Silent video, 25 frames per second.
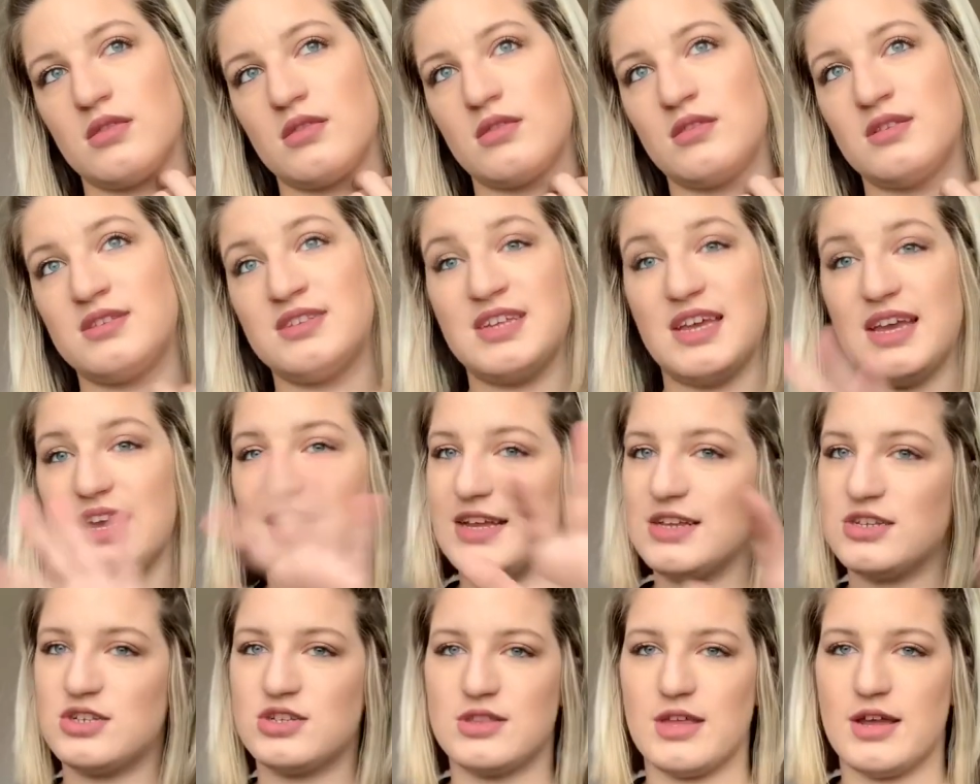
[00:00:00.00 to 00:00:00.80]
to
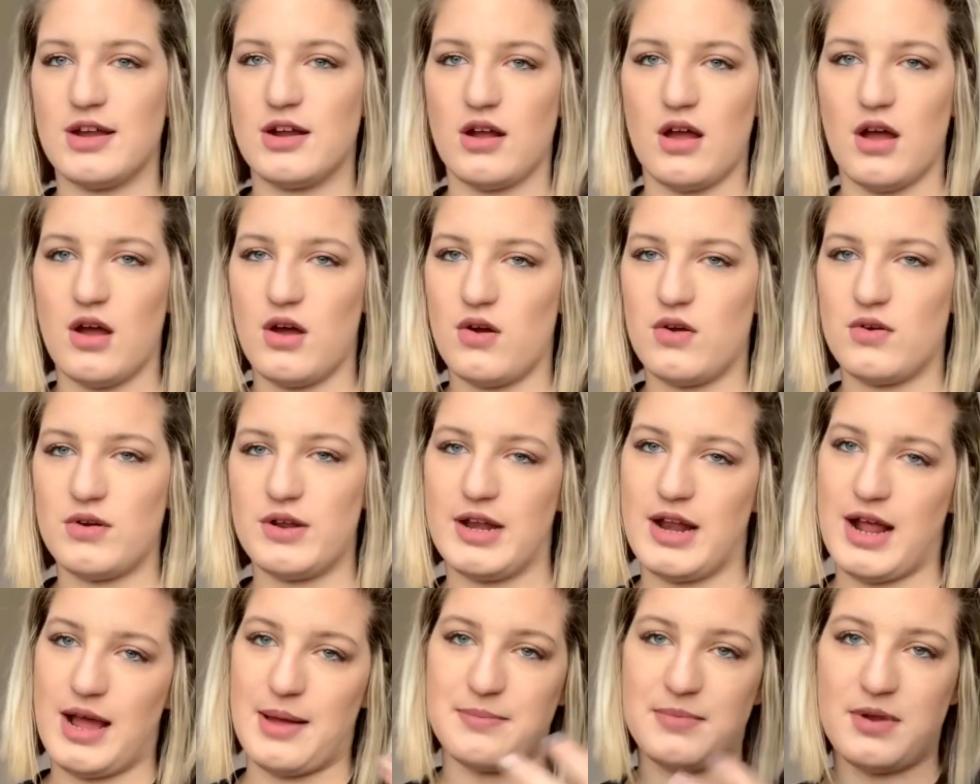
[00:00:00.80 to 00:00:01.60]
each their own,
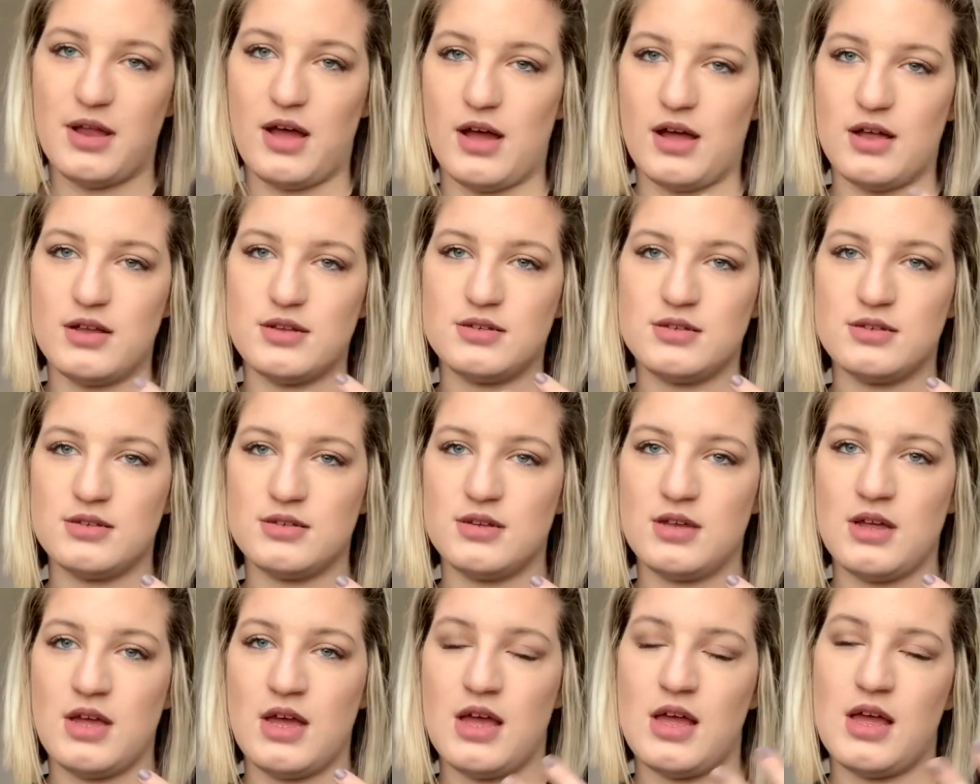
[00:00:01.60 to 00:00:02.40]
and I'm not
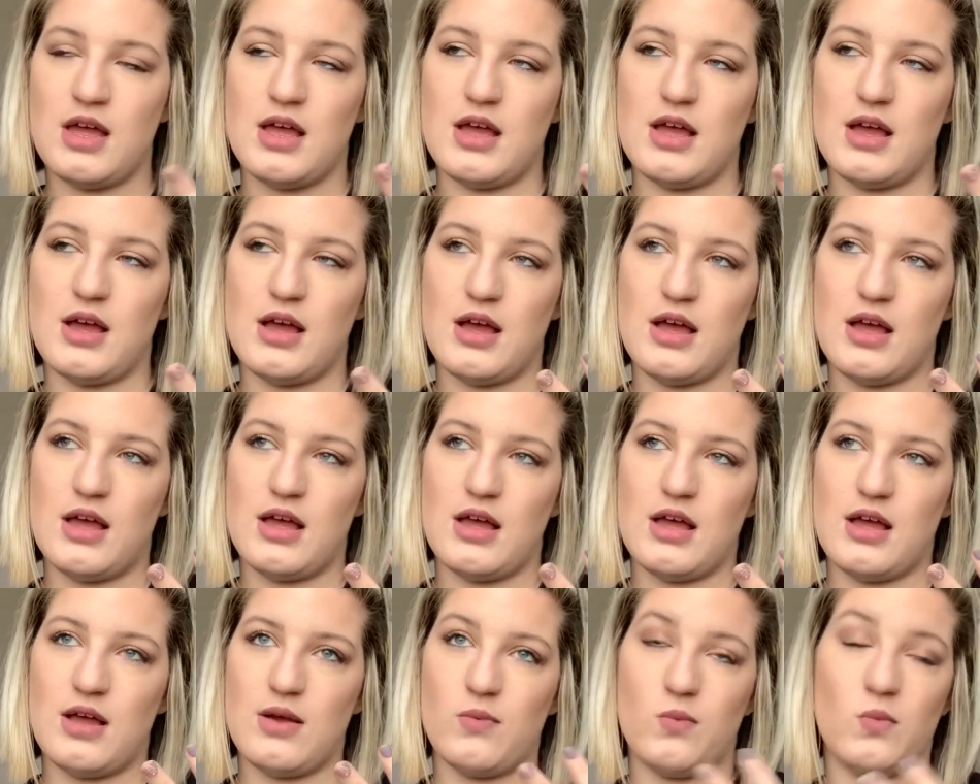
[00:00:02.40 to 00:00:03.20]

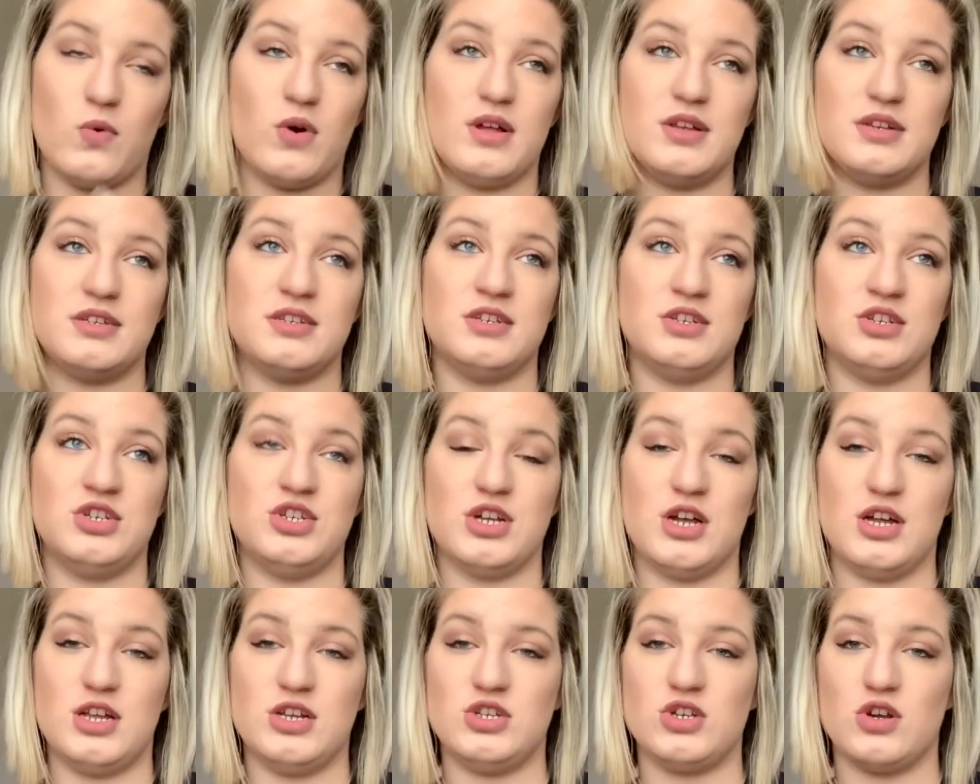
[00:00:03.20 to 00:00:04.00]
one to
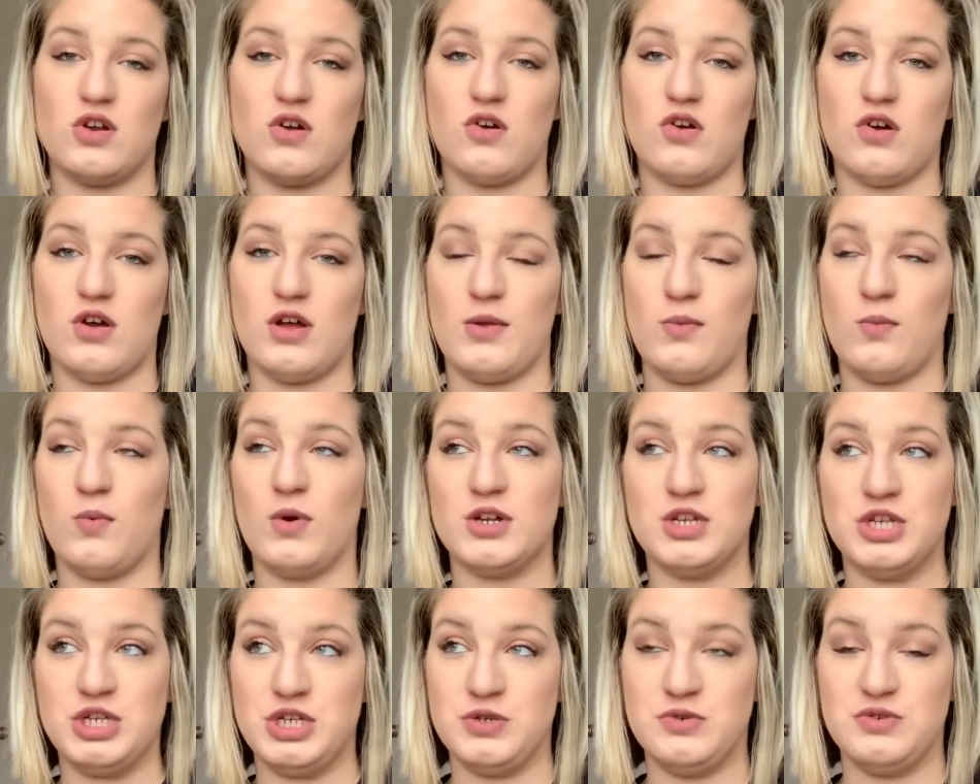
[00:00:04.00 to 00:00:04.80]
judge on
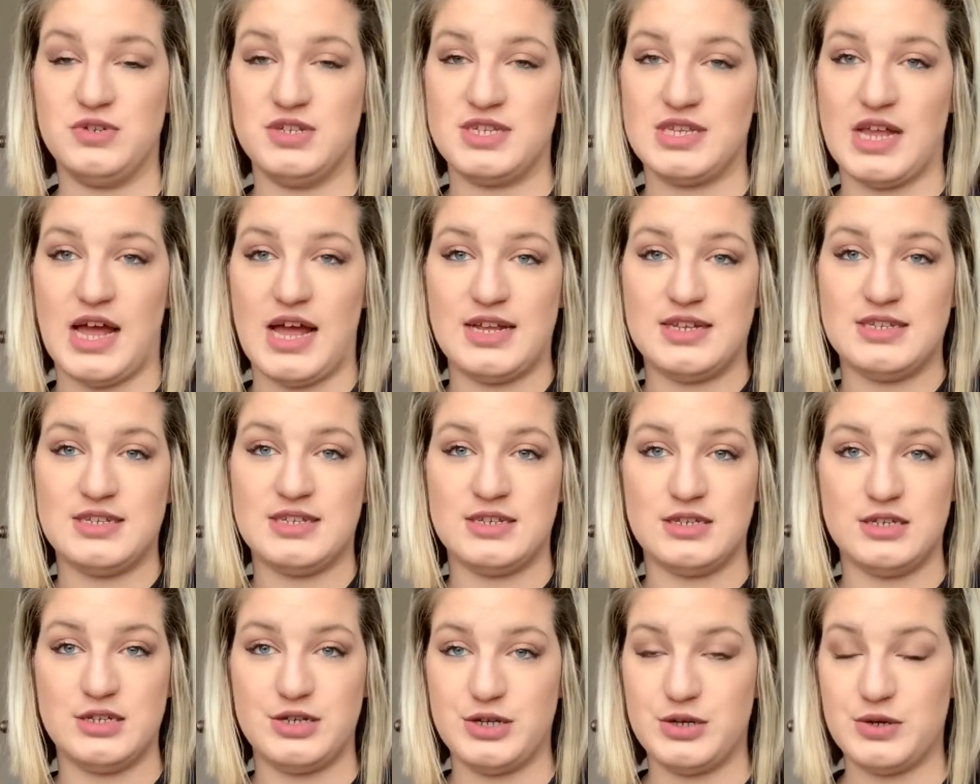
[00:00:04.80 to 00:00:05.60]
what you decide to
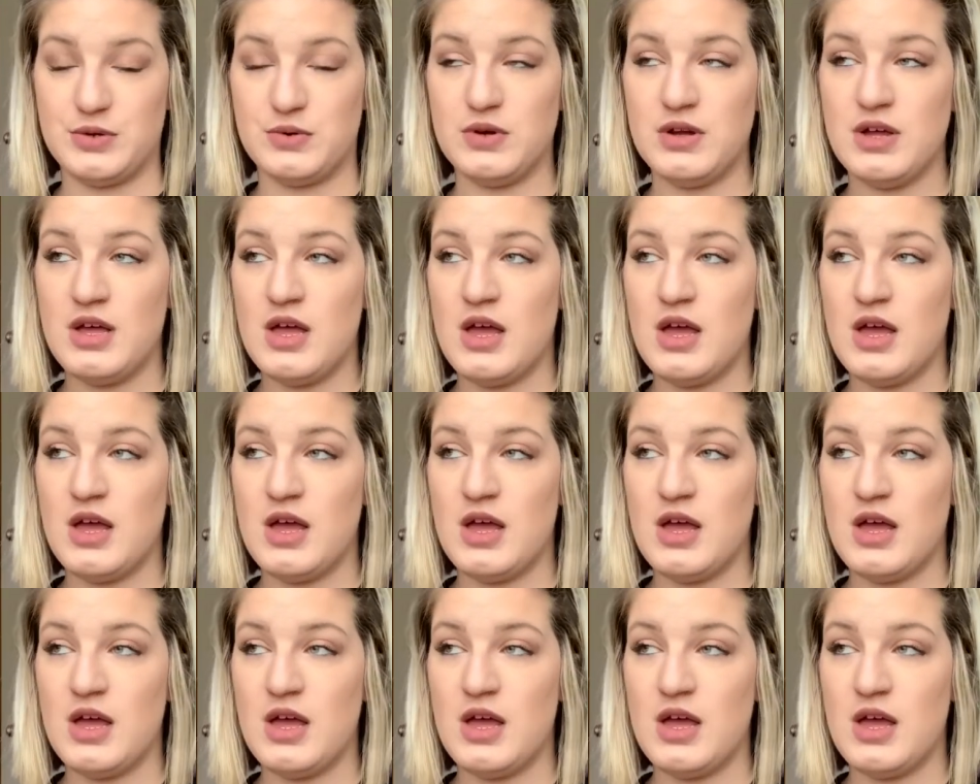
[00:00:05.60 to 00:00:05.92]
do,